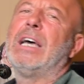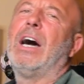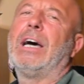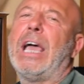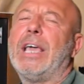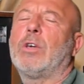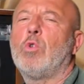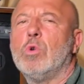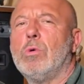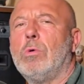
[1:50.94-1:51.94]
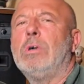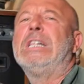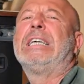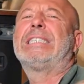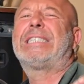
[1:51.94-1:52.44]
uh, A Q
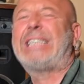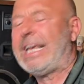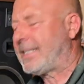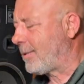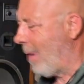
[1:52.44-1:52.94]
six